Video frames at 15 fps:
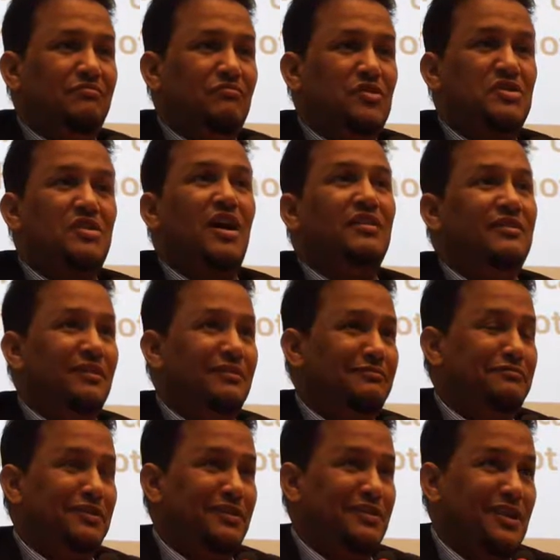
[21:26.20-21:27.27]
scandal,
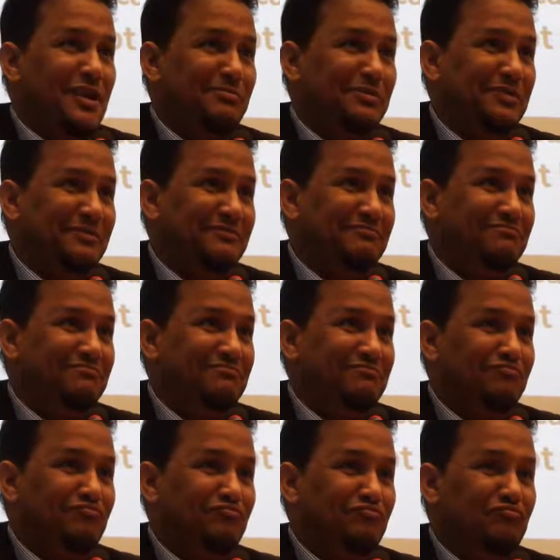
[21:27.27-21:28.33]
for example.
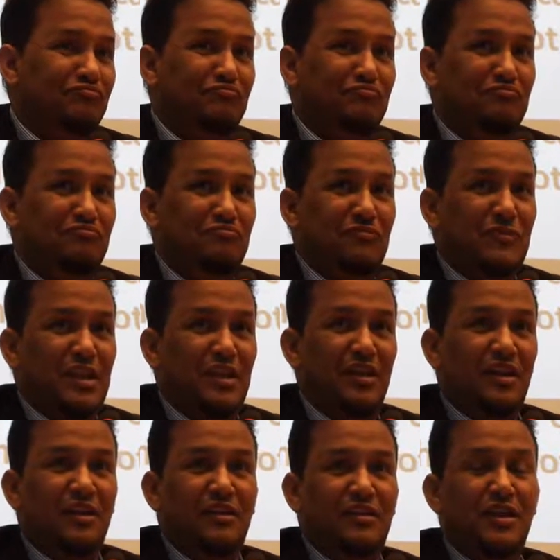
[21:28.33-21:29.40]

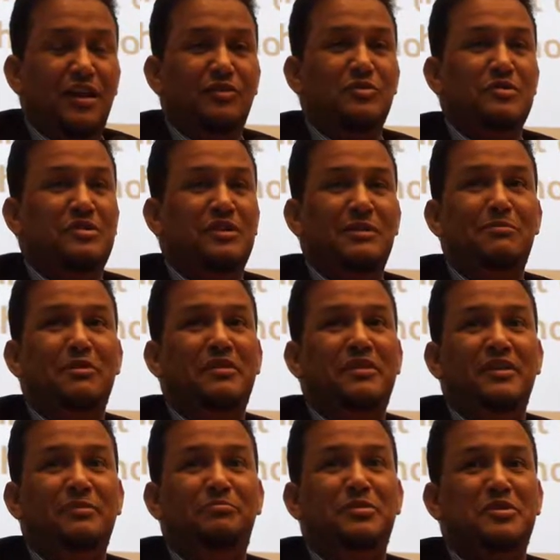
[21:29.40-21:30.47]
They are concerned about
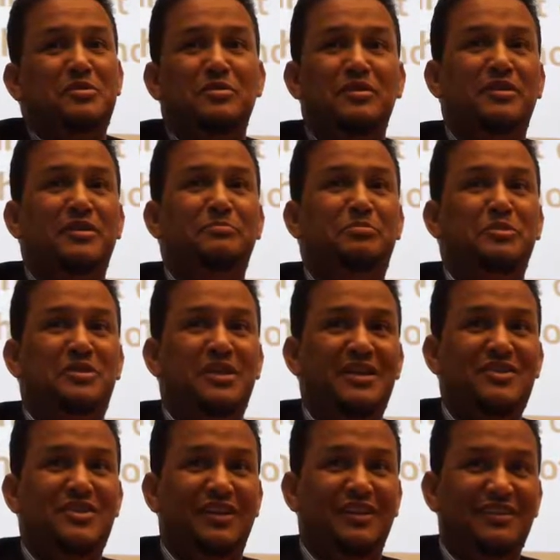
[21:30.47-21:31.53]
their personal
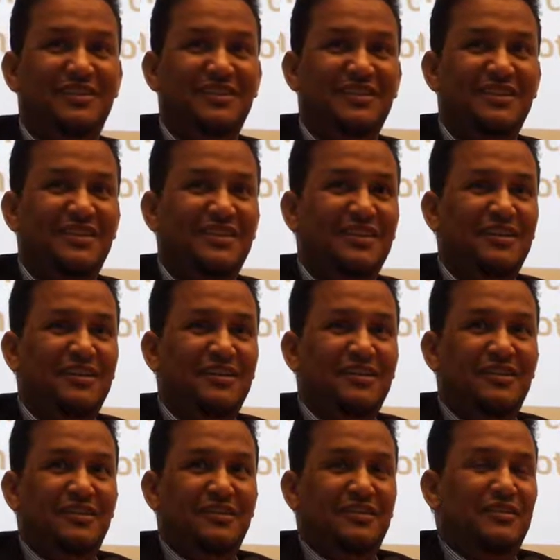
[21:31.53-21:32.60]
reputation.
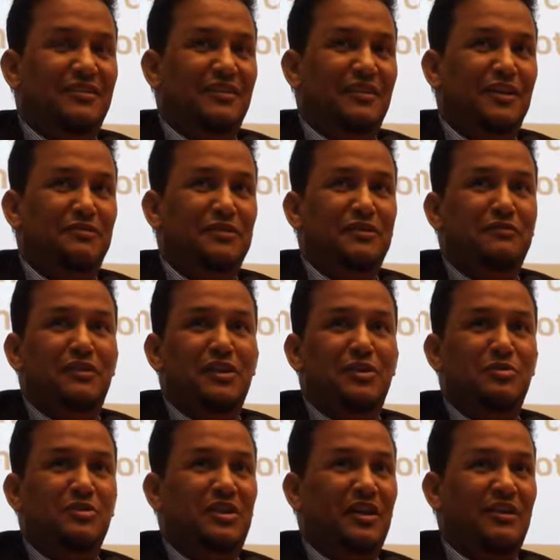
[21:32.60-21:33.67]
Even if they
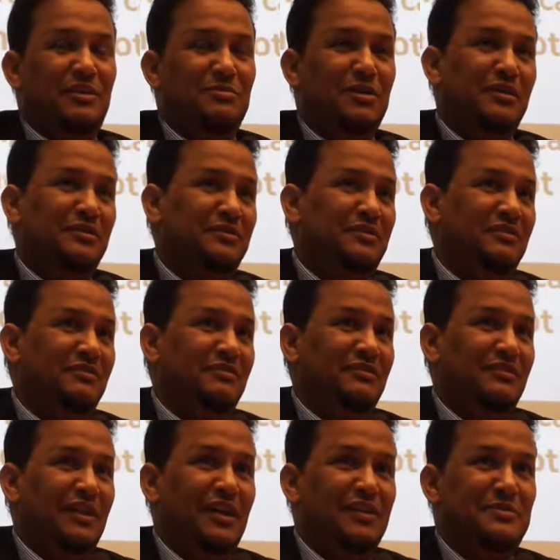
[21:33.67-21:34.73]
don't care about
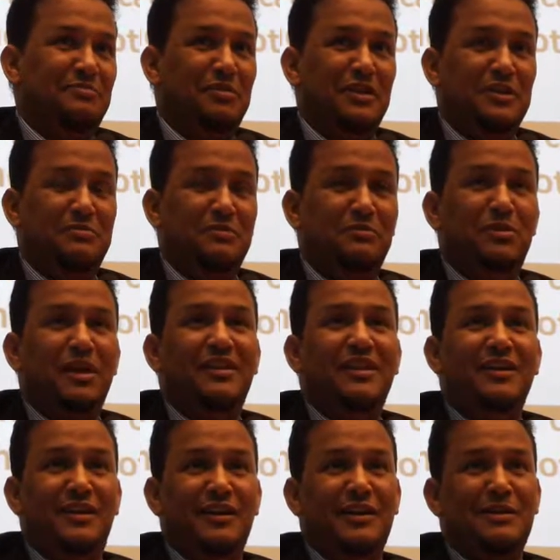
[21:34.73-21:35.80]
God's punishment, but
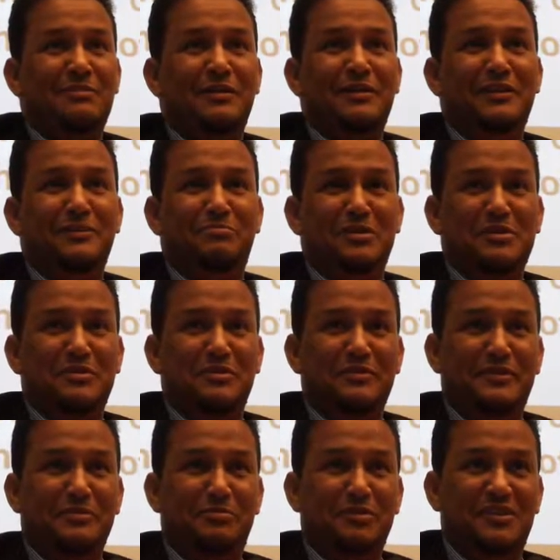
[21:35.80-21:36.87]
they care about their
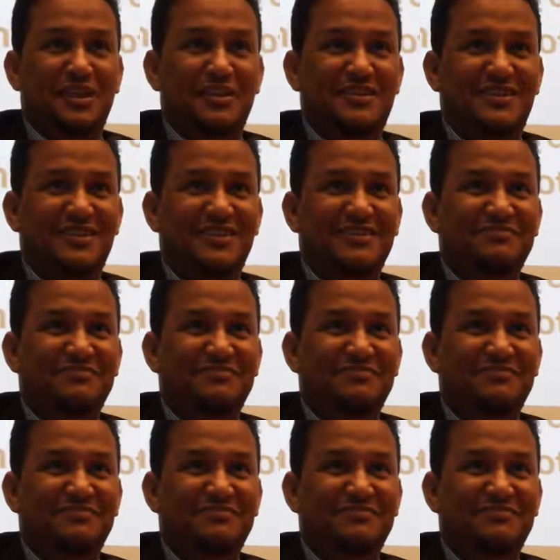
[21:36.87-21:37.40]
personal reputation.